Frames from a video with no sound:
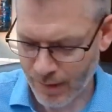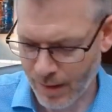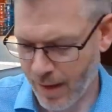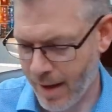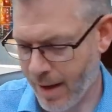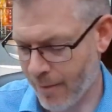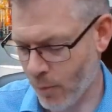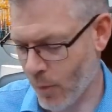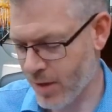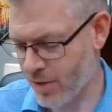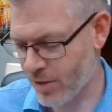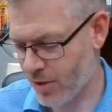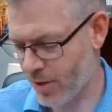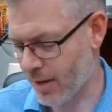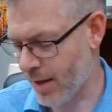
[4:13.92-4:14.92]
uh,
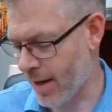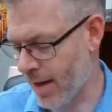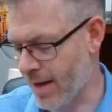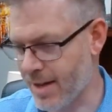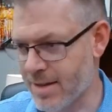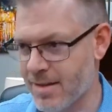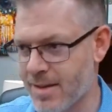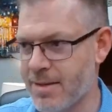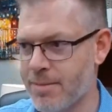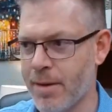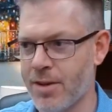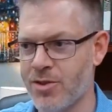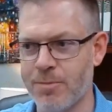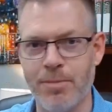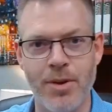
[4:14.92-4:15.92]
which uh, is this
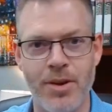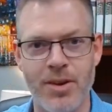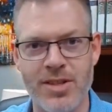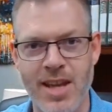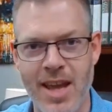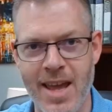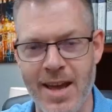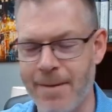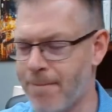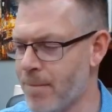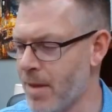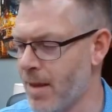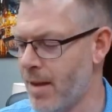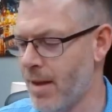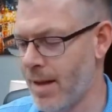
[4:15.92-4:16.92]
bunch of books here
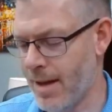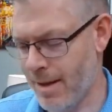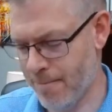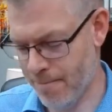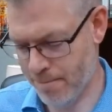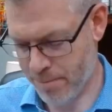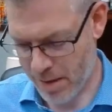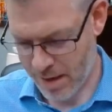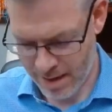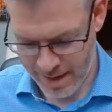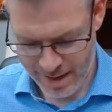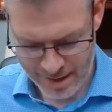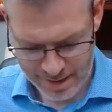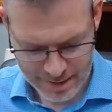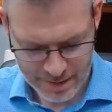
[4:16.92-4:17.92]
um,
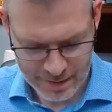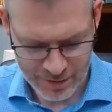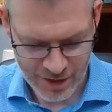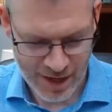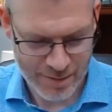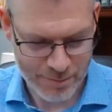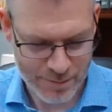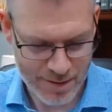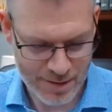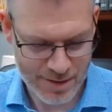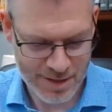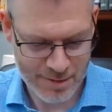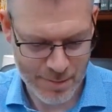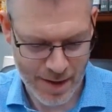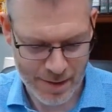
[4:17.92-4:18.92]
by James
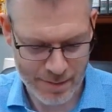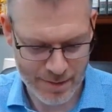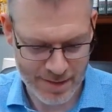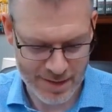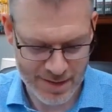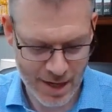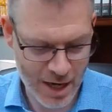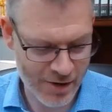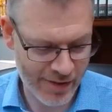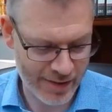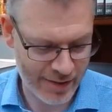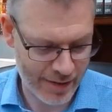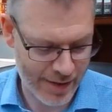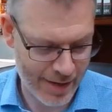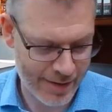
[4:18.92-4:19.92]
Smith, Desiring
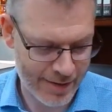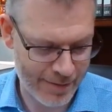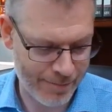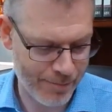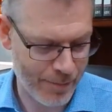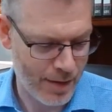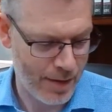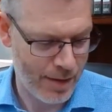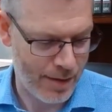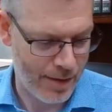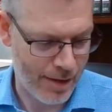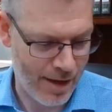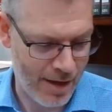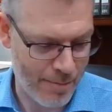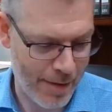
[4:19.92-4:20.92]
the Kingdom,
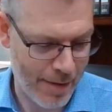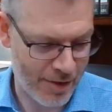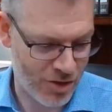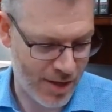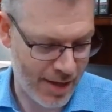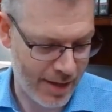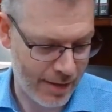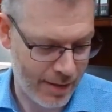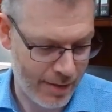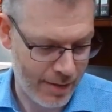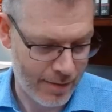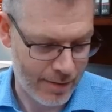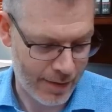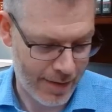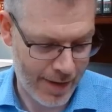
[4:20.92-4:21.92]
Imagining
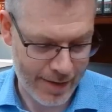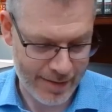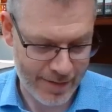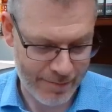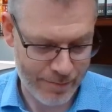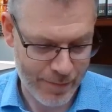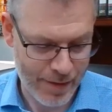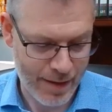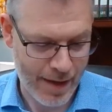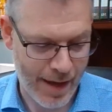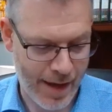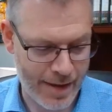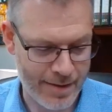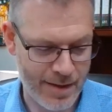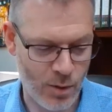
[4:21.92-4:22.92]
the Kingdom,
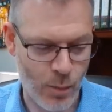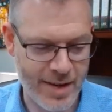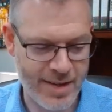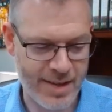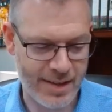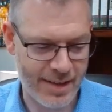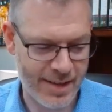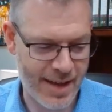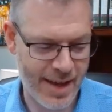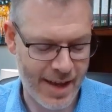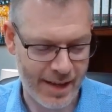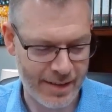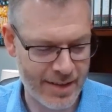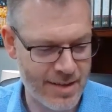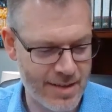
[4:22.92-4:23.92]
and Awaiting the
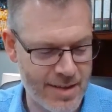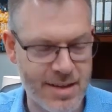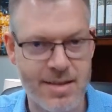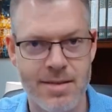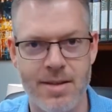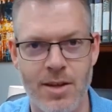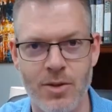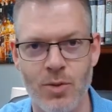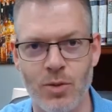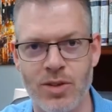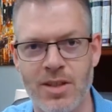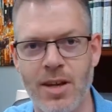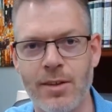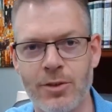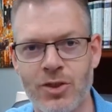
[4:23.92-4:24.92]
King. This is his so called
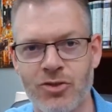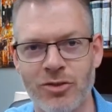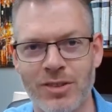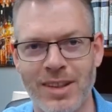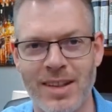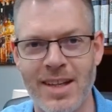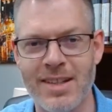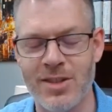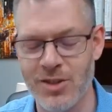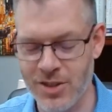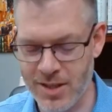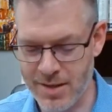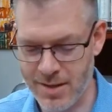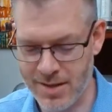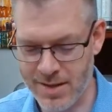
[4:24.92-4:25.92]
Cultural
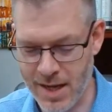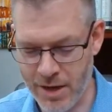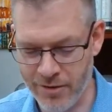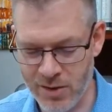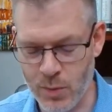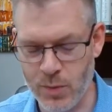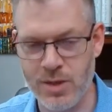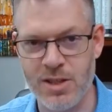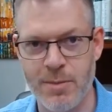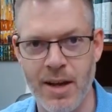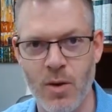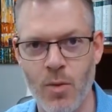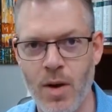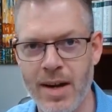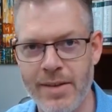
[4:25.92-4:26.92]
Liturgies series, which has been
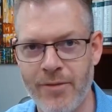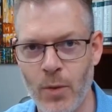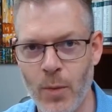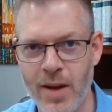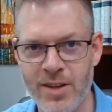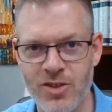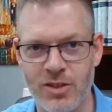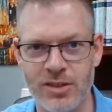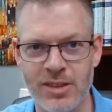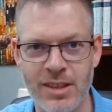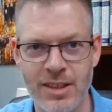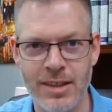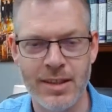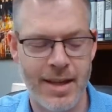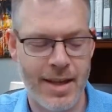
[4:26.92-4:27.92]
quite influential
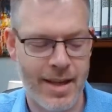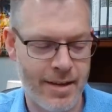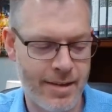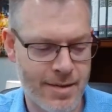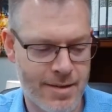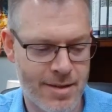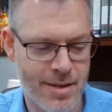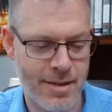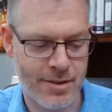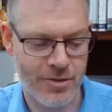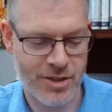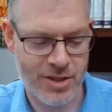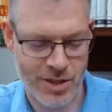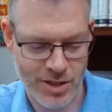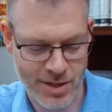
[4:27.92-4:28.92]
in certain
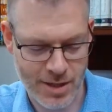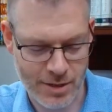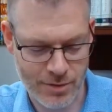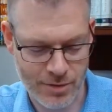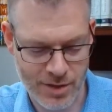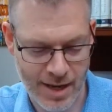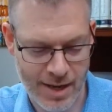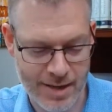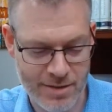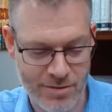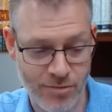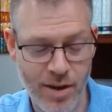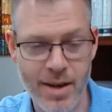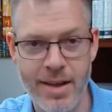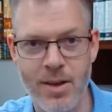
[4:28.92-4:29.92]
Christian circles and is
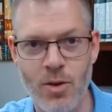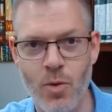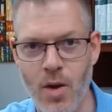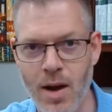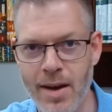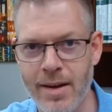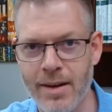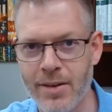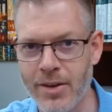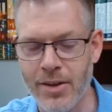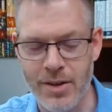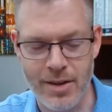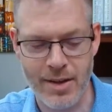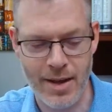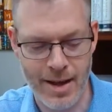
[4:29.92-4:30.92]
really quite
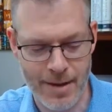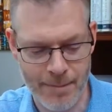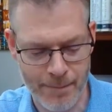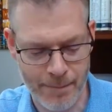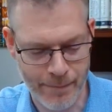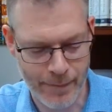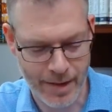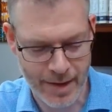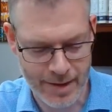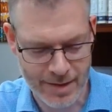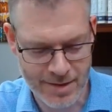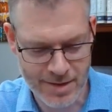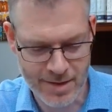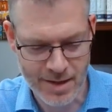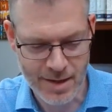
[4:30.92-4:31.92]
good. Um,
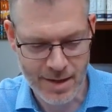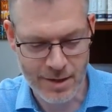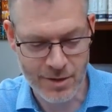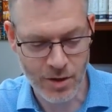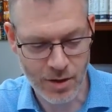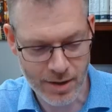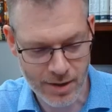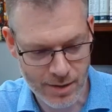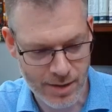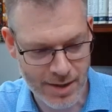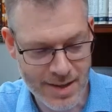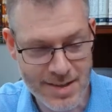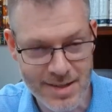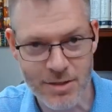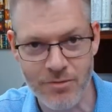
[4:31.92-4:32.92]
it's not an
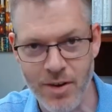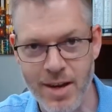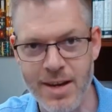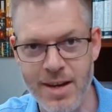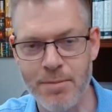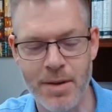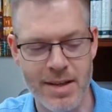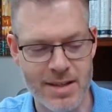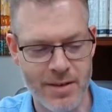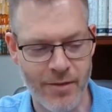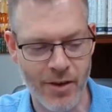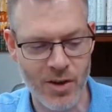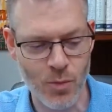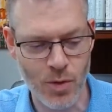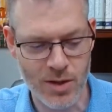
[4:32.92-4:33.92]
easy read, but it's a
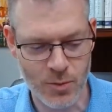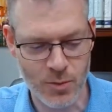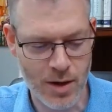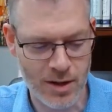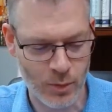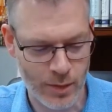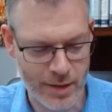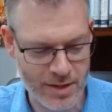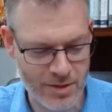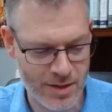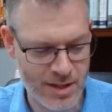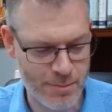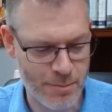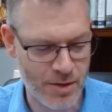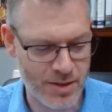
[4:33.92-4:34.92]
very worthwhile one. Each of
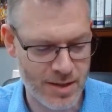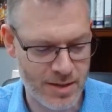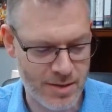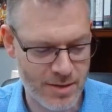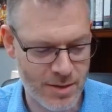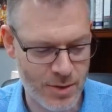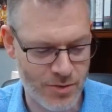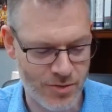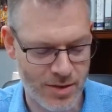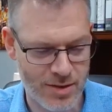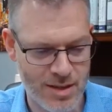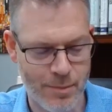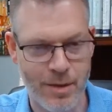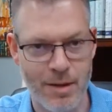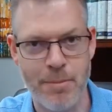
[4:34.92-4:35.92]
these books is 200 and
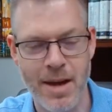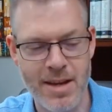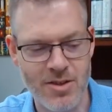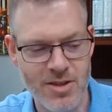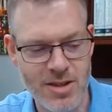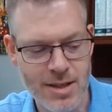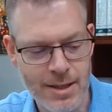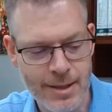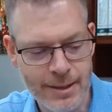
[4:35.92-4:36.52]
something pages.